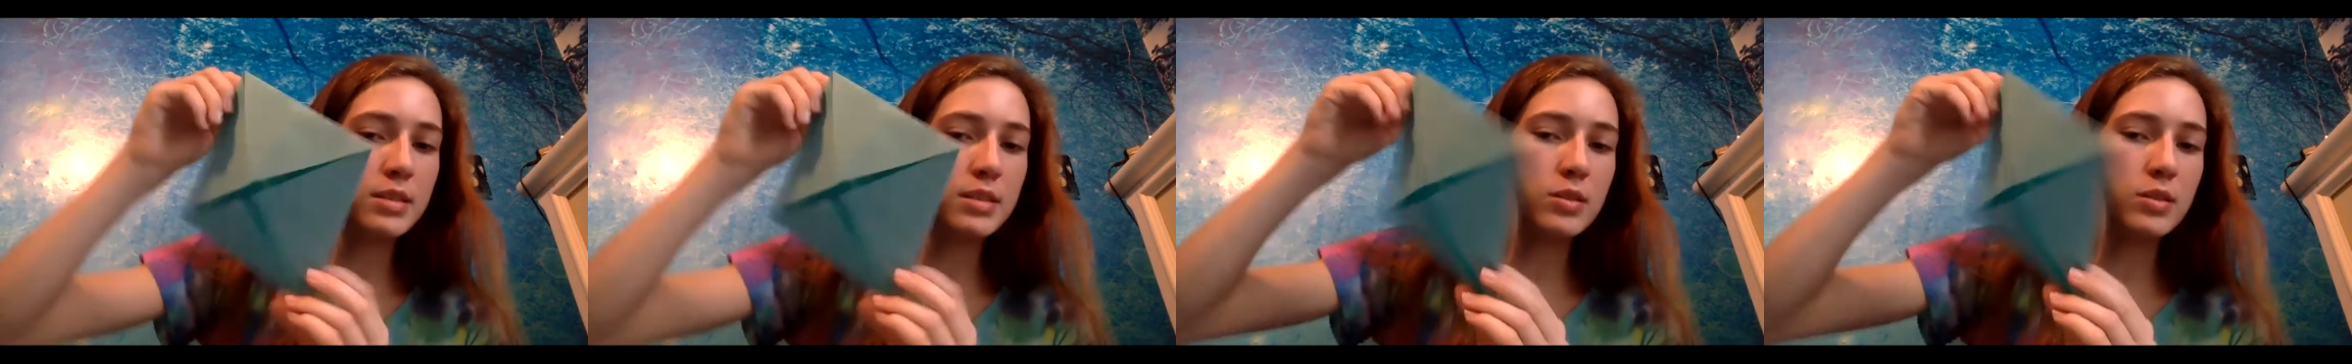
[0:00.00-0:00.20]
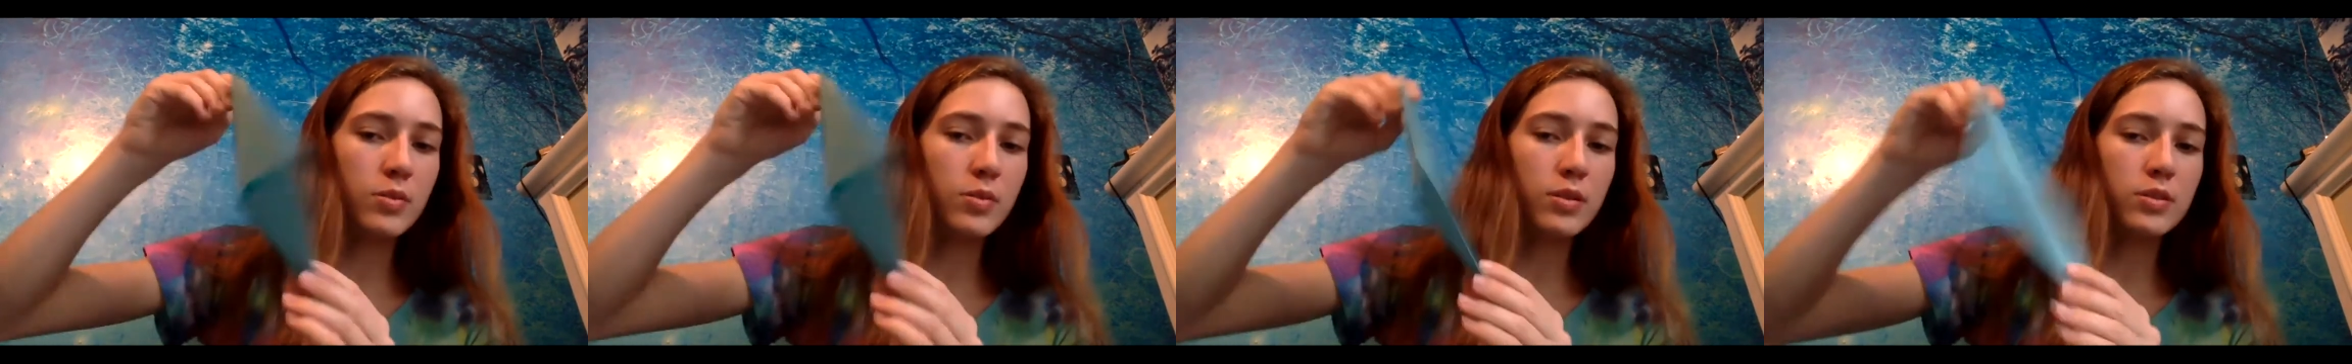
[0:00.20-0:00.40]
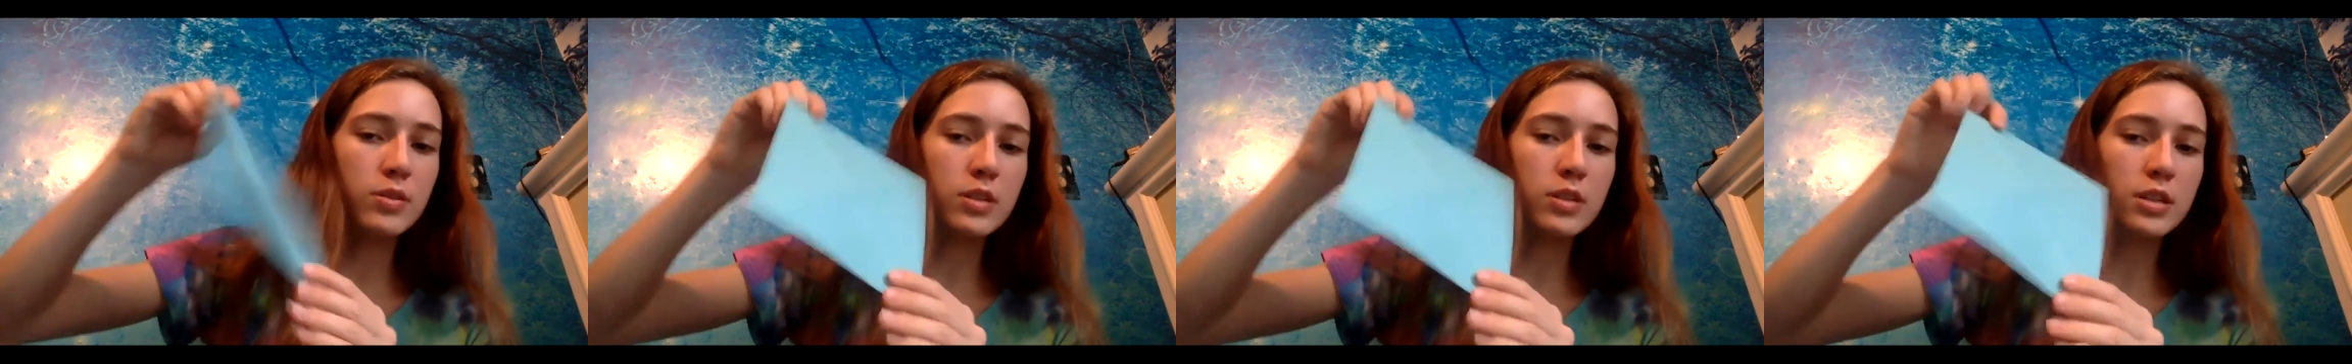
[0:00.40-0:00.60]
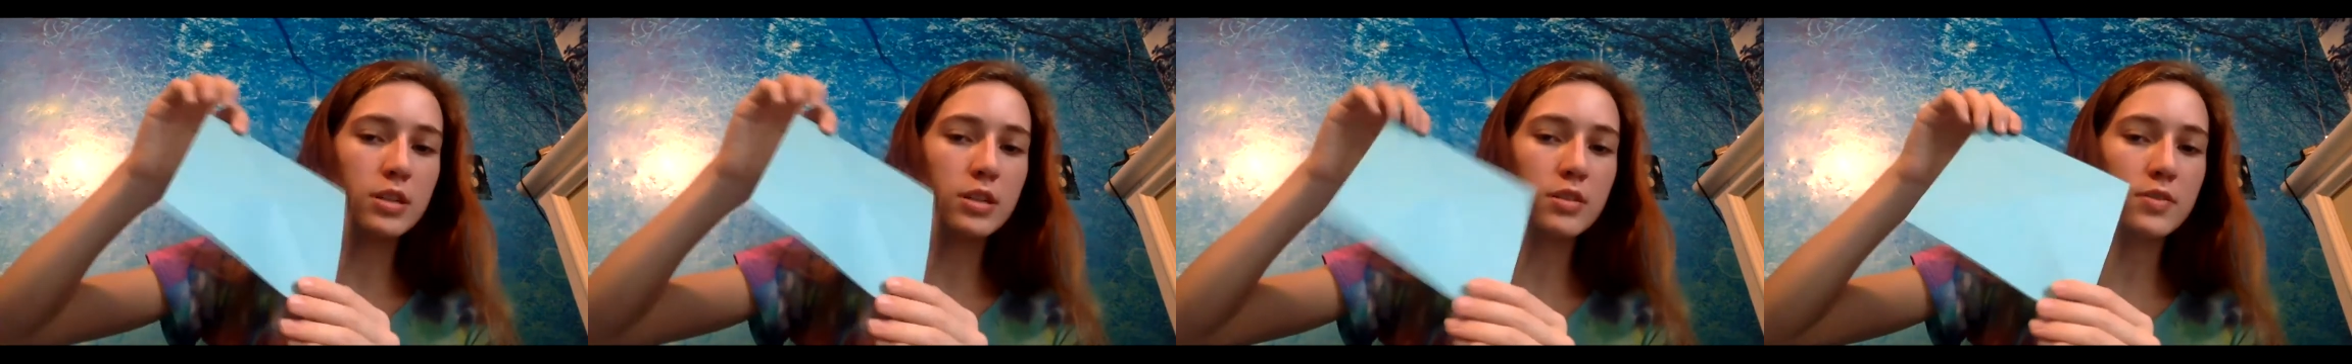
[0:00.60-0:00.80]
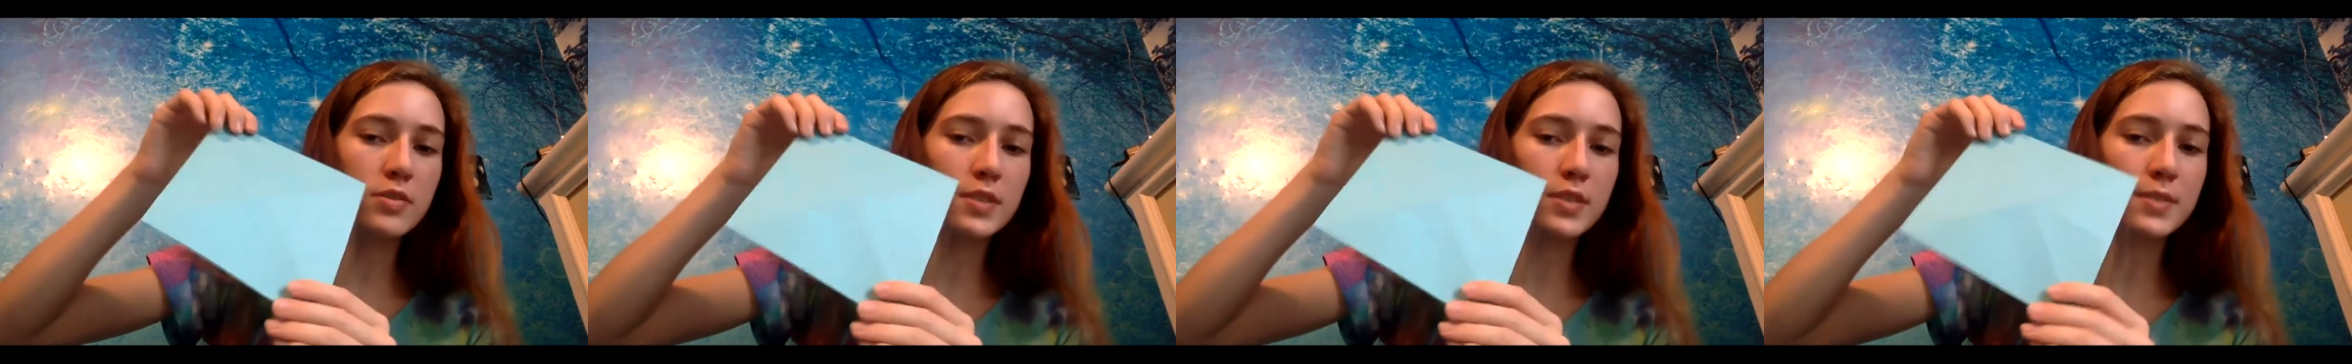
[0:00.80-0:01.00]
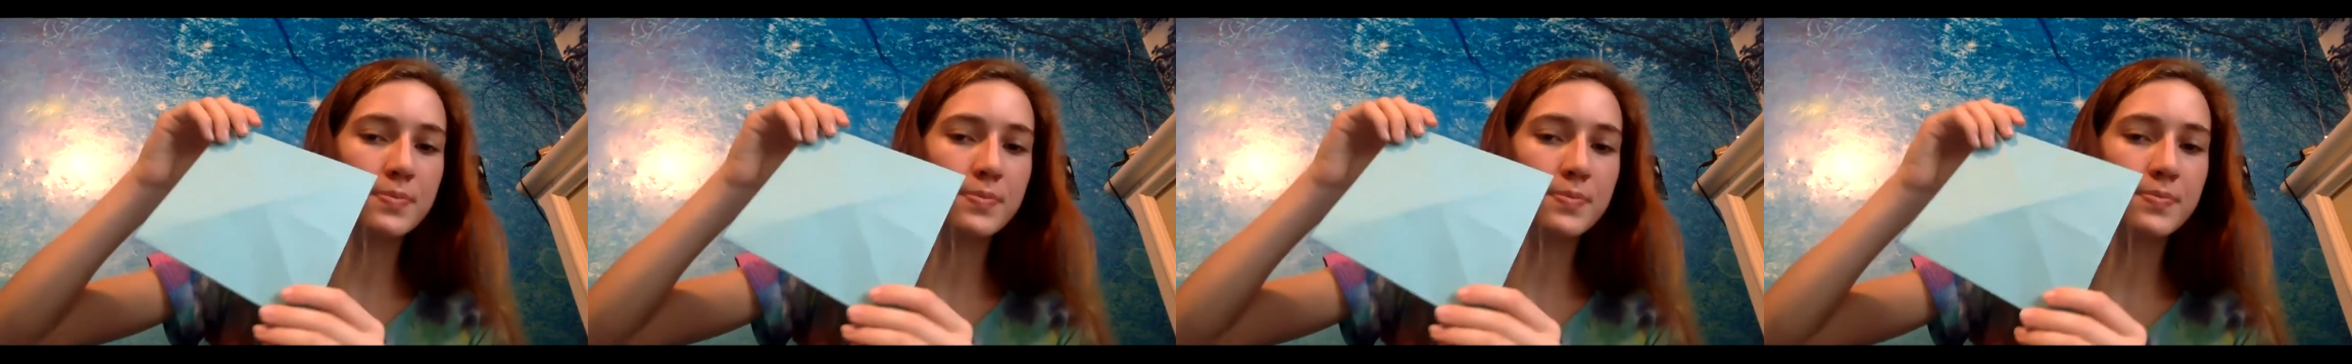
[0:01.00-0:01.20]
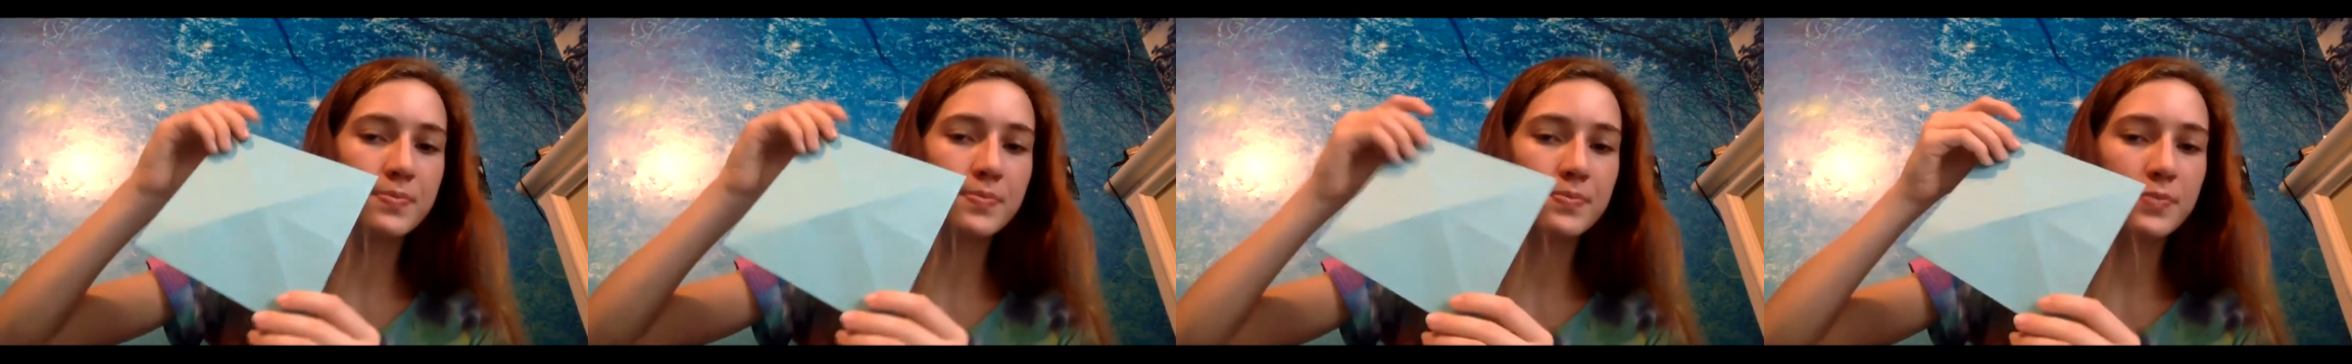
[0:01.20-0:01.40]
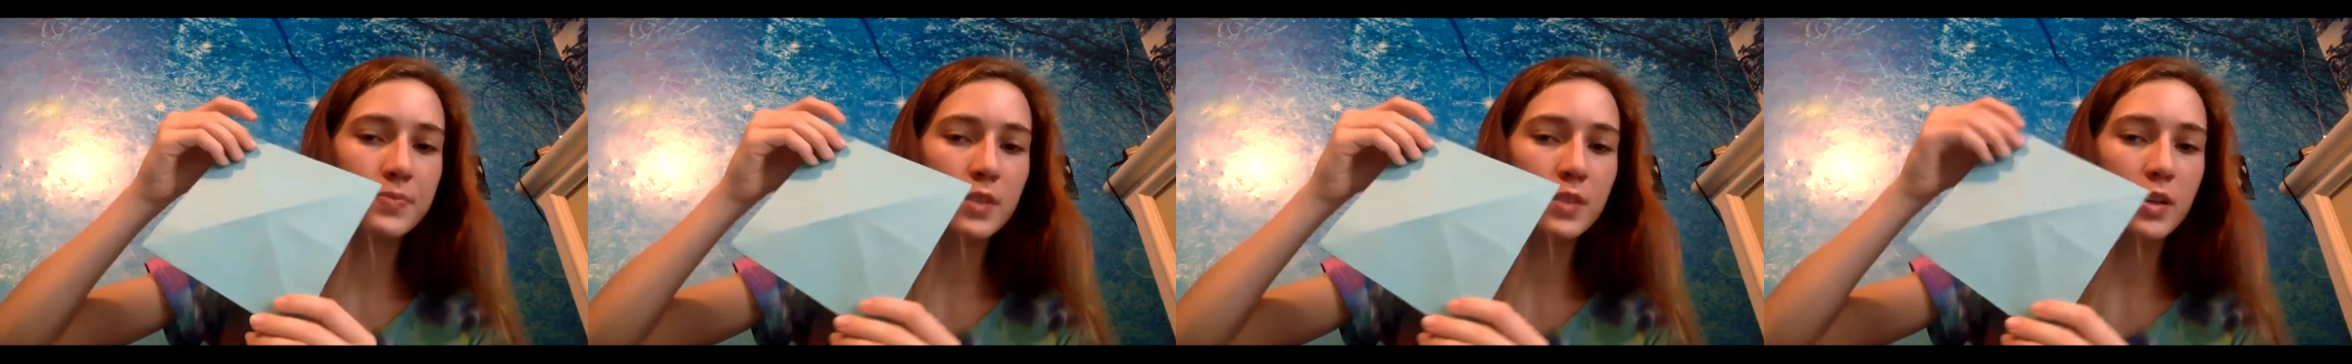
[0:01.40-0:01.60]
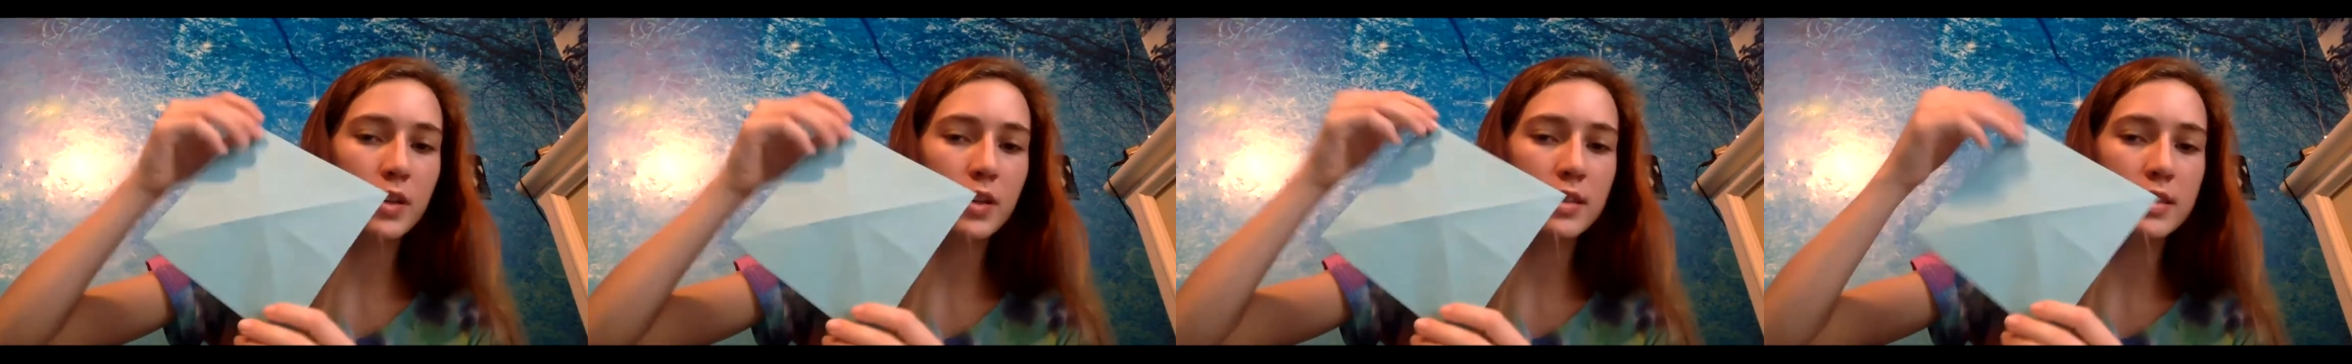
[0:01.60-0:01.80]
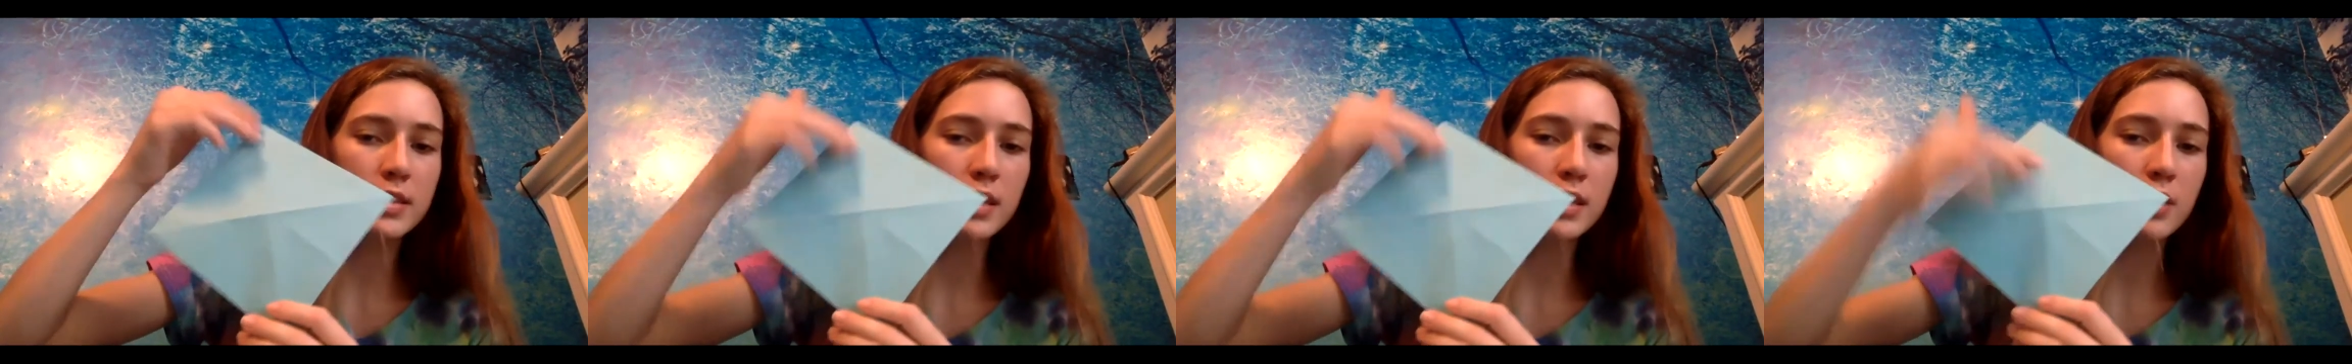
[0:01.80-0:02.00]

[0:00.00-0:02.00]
So when you turn it over, you can see